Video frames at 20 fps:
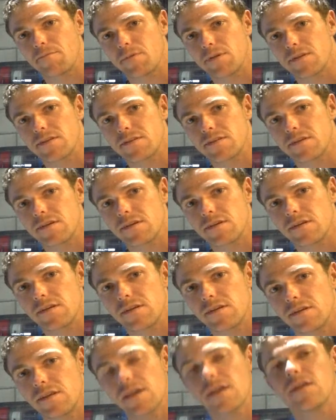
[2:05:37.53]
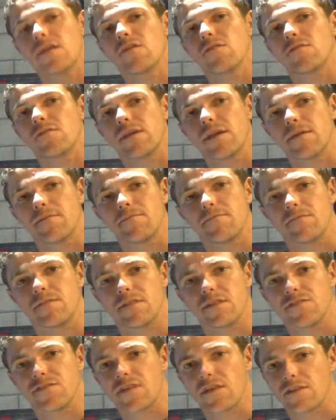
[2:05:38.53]
But yeah, no, yep,
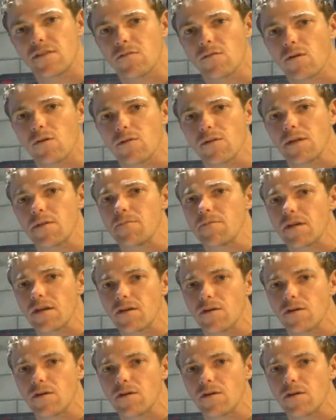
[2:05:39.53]
there's nothing wrong with them. They're